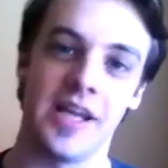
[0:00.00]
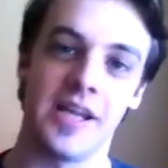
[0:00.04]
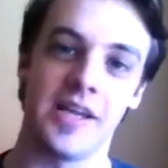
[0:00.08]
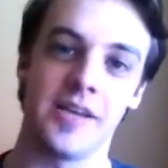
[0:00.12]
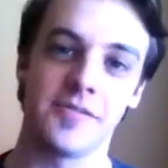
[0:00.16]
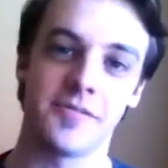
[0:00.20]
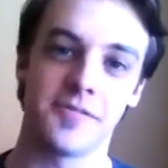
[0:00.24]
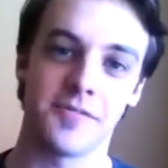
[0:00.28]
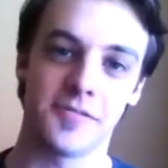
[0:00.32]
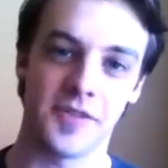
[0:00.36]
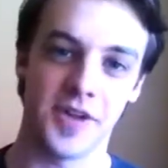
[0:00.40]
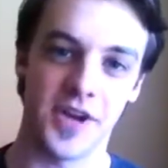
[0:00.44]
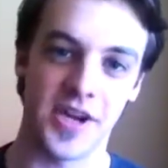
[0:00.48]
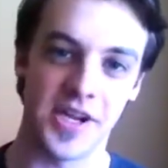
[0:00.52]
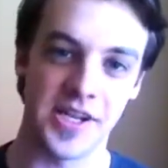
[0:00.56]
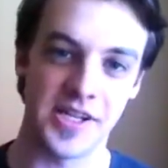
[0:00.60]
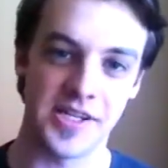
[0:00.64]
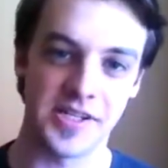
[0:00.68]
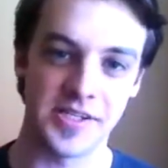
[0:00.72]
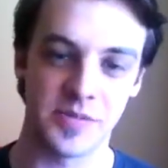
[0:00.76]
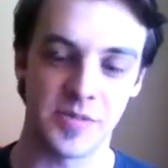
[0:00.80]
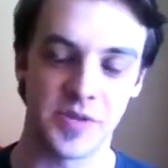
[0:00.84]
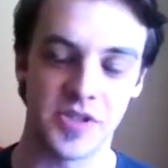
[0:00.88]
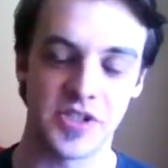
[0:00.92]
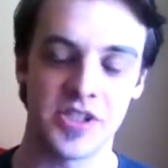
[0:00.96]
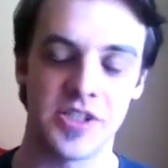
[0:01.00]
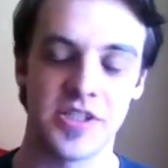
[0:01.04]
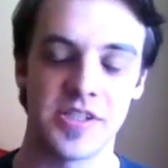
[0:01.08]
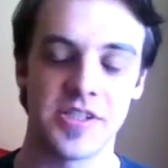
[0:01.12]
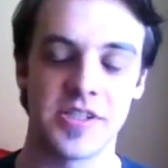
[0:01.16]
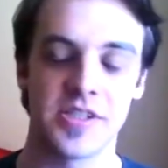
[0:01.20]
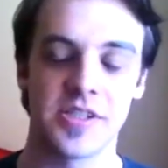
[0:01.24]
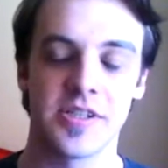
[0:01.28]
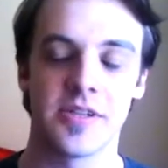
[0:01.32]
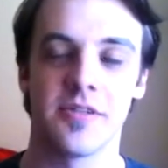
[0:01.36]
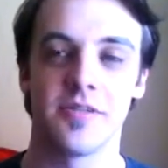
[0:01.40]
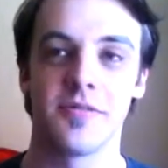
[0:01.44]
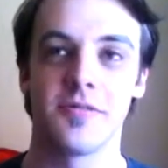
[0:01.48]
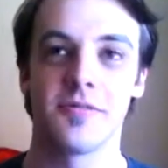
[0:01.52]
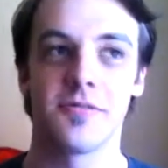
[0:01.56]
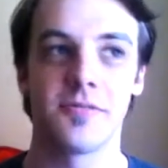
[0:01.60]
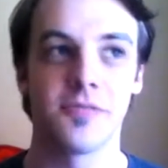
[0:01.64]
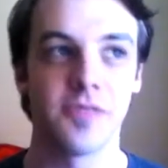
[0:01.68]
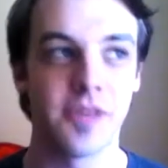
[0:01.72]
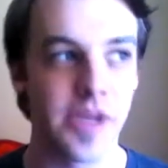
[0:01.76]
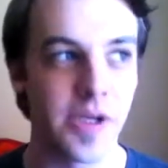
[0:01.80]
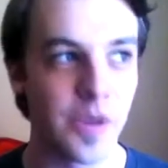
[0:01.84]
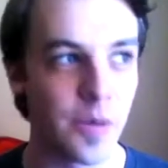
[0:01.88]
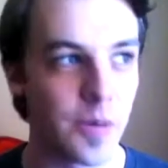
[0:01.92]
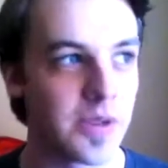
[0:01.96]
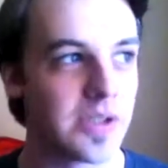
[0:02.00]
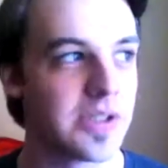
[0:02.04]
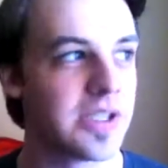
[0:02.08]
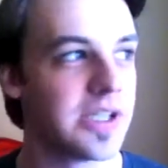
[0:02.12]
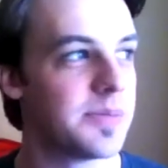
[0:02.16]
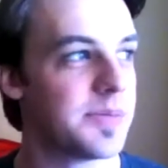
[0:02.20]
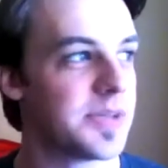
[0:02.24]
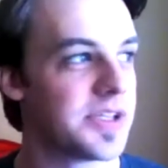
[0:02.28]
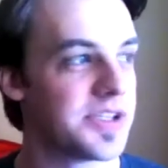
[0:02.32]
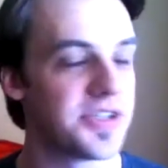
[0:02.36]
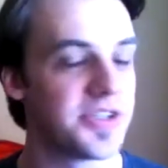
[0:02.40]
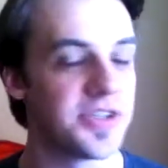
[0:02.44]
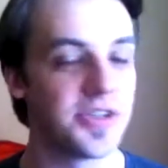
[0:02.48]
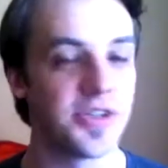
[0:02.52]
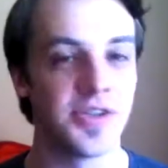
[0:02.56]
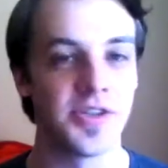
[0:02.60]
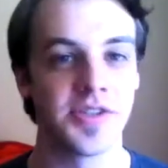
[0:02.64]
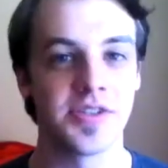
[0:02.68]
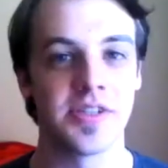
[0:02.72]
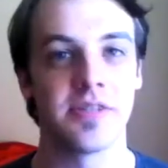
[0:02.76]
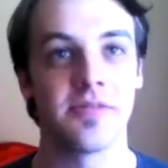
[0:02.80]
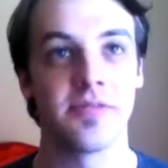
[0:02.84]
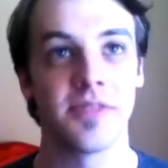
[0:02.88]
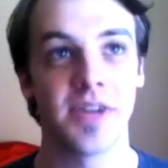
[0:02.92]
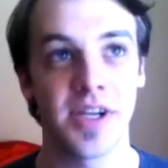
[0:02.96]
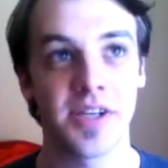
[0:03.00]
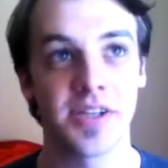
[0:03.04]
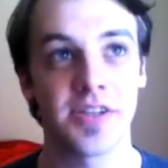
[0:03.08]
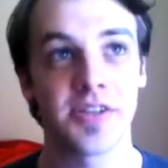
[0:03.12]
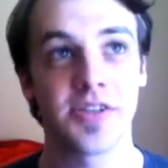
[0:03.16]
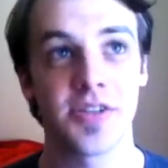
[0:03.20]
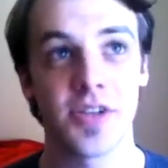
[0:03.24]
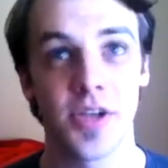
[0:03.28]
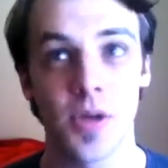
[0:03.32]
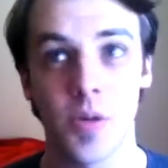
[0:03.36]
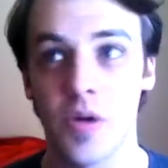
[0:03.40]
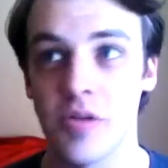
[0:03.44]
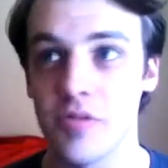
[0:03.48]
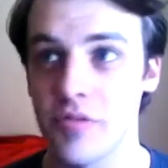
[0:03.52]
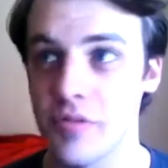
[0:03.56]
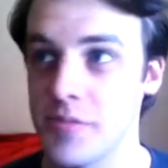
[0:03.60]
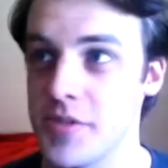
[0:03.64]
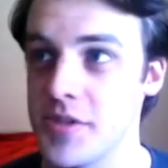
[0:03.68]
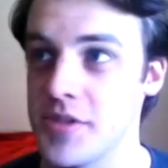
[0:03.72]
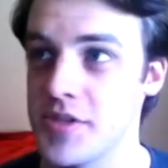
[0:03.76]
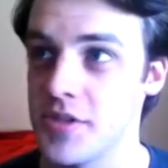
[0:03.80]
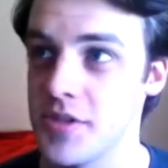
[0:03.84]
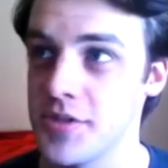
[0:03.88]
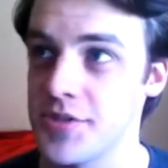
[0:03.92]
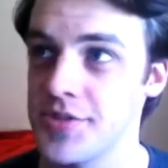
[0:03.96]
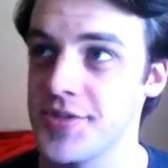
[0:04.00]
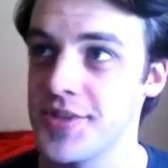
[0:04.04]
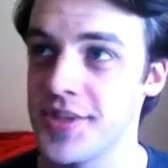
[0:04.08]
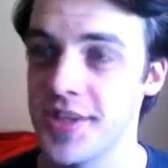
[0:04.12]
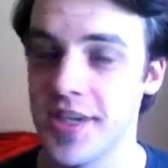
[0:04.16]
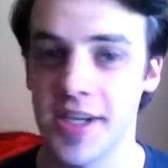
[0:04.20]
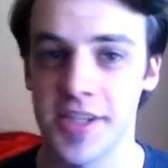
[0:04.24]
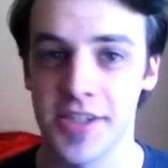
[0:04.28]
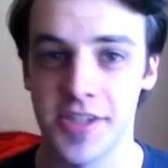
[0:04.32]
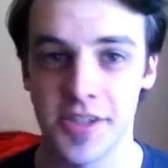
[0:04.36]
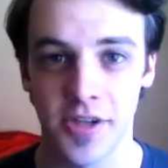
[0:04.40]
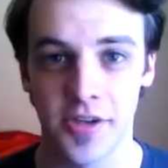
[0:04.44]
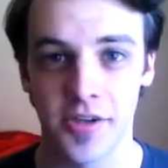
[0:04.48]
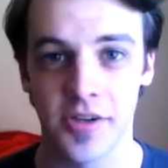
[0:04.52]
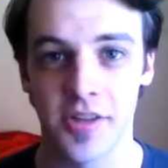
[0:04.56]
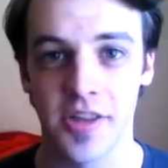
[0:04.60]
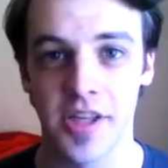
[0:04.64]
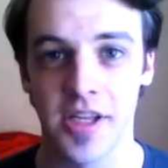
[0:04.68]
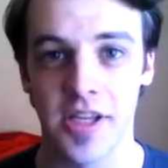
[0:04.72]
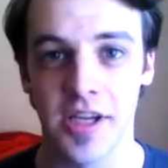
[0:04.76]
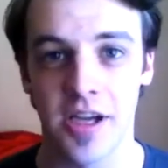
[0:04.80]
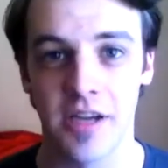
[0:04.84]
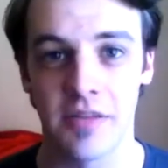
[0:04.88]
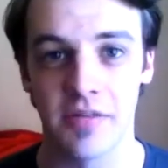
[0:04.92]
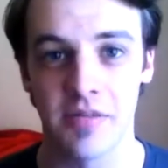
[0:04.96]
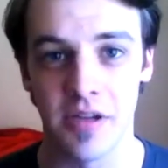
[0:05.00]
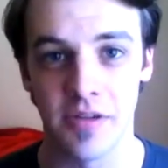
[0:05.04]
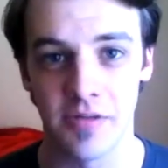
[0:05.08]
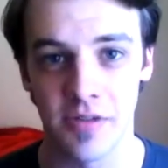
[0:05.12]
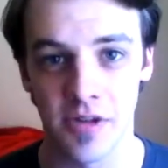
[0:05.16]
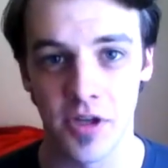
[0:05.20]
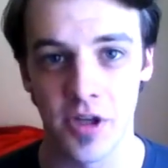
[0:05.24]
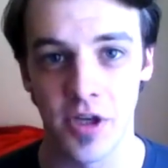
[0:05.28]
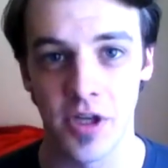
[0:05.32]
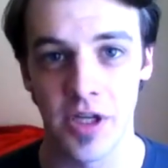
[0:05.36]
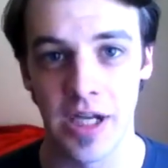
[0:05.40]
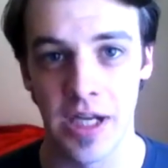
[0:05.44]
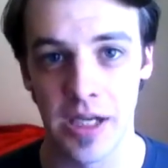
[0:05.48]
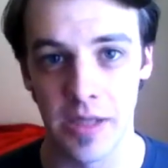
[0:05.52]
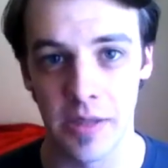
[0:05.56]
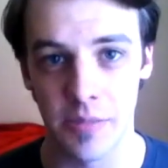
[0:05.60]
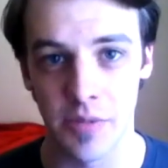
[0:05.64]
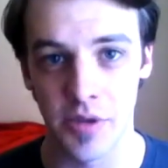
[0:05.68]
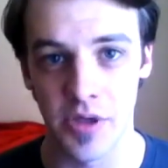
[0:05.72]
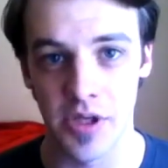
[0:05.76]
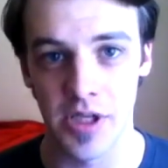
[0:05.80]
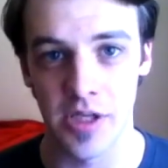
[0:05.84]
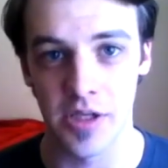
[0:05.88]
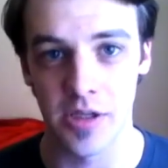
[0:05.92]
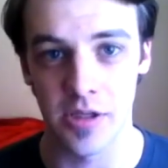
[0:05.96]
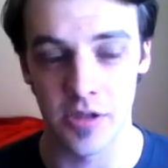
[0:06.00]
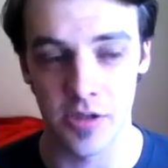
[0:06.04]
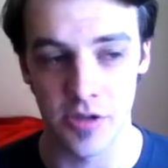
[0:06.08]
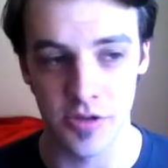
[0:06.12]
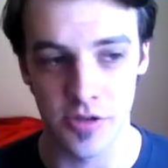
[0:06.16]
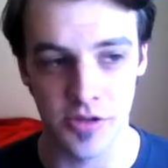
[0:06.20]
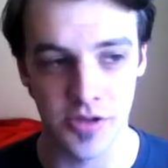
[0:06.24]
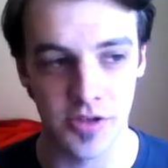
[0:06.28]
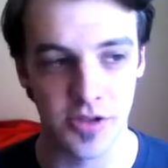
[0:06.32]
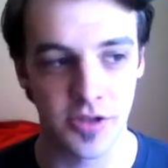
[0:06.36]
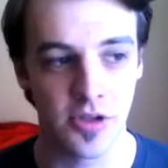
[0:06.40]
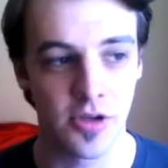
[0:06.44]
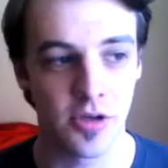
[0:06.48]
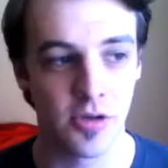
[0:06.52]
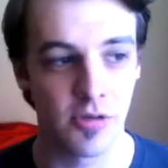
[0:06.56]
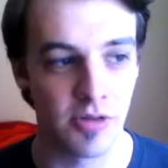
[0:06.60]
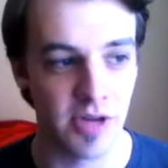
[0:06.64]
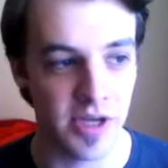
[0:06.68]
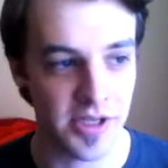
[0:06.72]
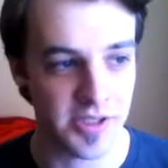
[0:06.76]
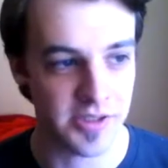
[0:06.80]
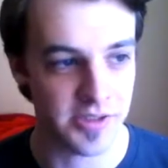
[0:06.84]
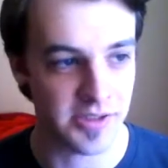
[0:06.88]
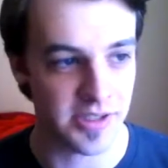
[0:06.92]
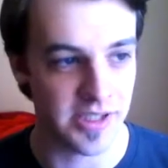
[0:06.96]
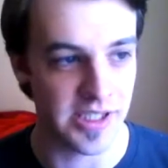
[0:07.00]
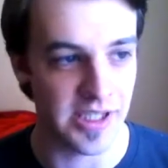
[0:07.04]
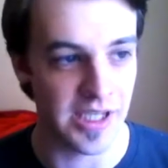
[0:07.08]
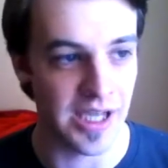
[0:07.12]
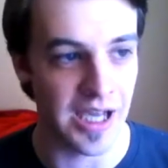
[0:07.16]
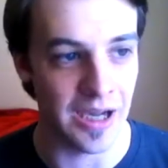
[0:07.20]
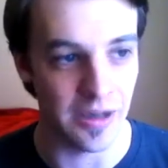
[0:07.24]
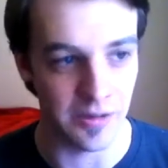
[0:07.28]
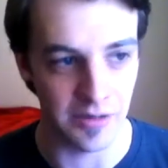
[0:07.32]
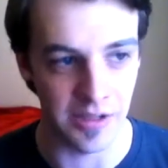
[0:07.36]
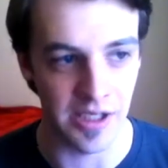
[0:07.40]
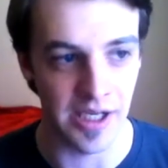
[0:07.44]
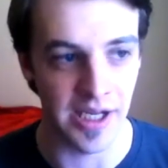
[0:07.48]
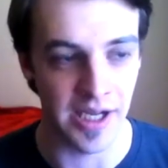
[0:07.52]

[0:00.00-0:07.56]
A phrase which is frequently misused, in fact so often misused that I don't think I've ever heard anybody use it correctly out